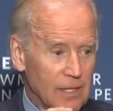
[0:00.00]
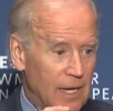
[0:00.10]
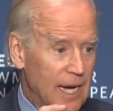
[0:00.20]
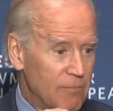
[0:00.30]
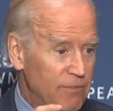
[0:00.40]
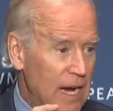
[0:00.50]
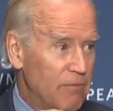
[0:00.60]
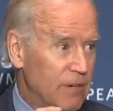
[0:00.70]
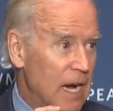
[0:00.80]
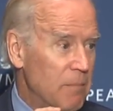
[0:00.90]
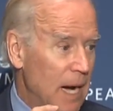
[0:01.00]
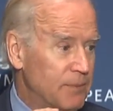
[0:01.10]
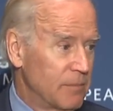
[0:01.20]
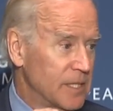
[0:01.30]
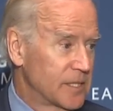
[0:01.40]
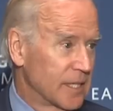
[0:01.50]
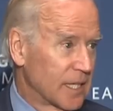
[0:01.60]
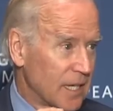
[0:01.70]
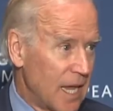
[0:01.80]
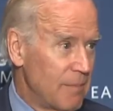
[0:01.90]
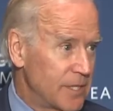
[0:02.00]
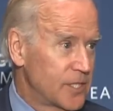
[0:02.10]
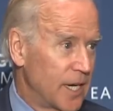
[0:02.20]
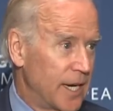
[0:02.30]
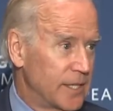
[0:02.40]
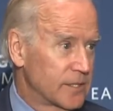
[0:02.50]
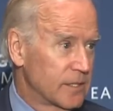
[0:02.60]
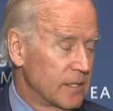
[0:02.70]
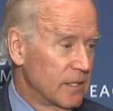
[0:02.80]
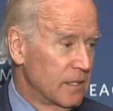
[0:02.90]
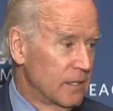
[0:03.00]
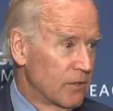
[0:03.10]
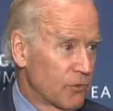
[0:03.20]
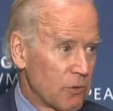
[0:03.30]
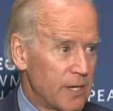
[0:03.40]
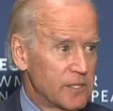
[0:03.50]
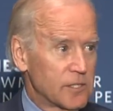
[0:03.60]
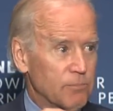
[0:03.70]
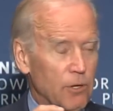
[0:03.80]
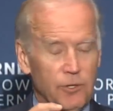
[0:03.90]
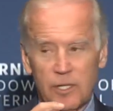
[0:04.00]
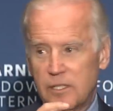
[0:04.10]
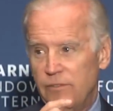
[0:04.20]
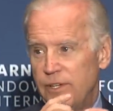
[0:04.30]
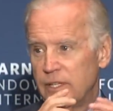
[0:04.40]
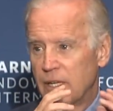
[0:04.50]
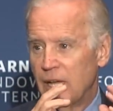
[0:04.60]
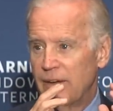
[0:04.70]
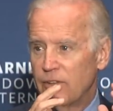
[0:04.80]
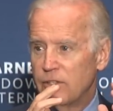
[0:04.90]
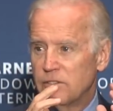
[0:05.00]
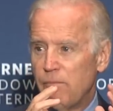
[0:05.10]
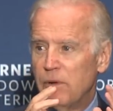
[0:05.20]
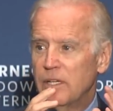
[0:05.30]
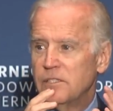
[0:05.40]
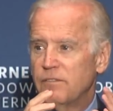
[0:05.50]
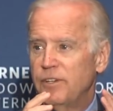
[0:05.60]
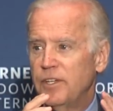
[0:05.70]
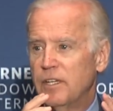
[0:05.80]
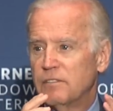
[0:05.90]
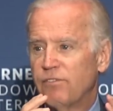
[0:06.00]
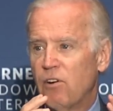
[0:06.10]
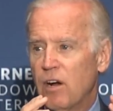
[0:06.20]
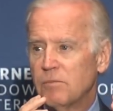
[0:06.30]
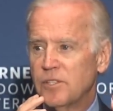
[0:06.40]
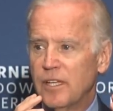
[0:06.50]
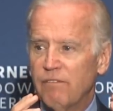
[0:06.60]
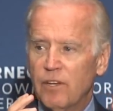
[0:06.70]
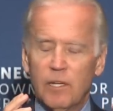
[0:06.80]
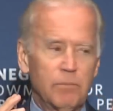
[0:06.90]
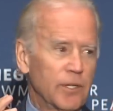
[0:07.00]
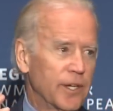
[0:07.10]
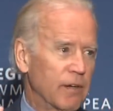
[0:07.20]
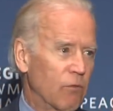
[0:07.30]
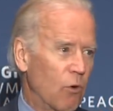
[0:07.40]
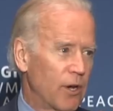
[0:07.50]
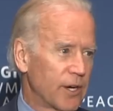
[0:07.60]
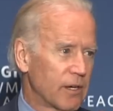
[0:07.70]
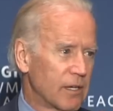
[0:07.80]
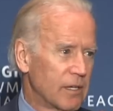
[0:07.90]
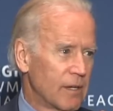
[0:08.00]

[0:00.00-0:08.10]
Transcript: I am optimistic. Climate change threatens the productivity and the livelihoods of millions of Indian farms and the availability of water.